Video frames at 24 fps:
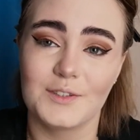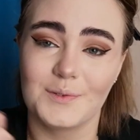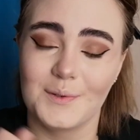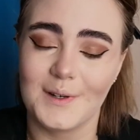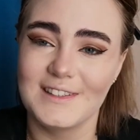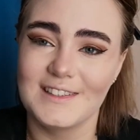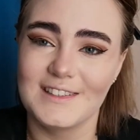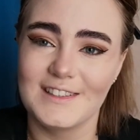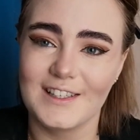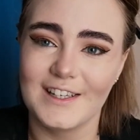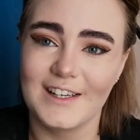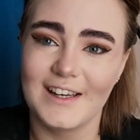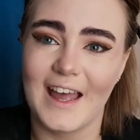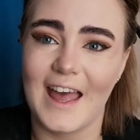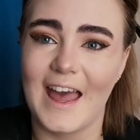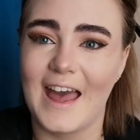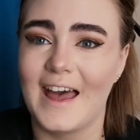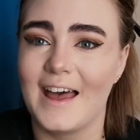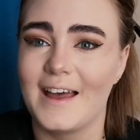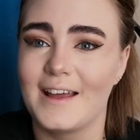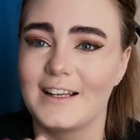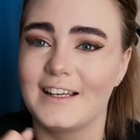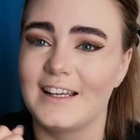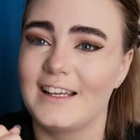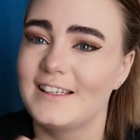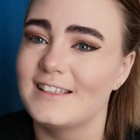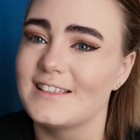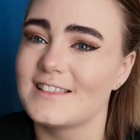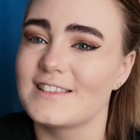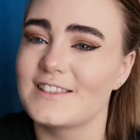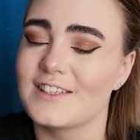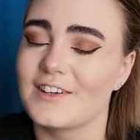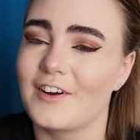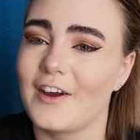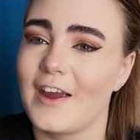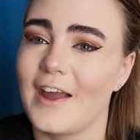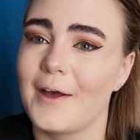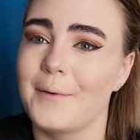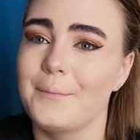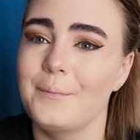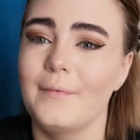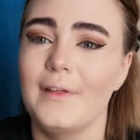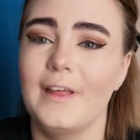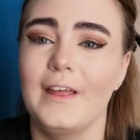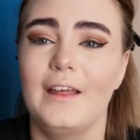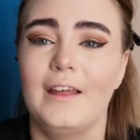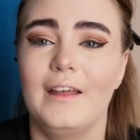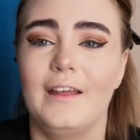Twitter and Instagram.